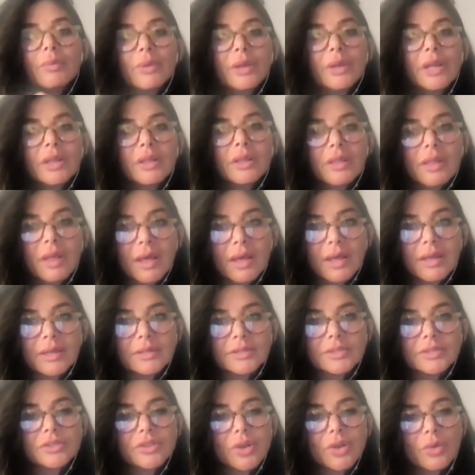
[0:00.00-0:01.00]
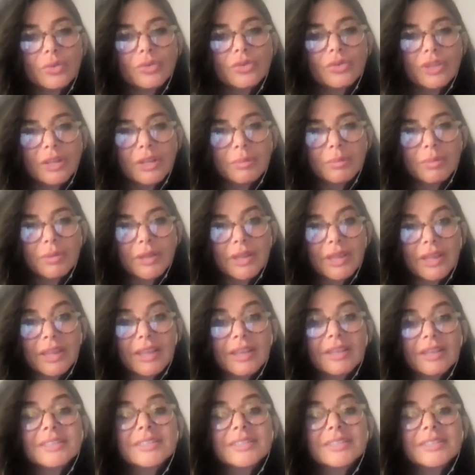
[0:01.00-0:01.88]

realized so deeply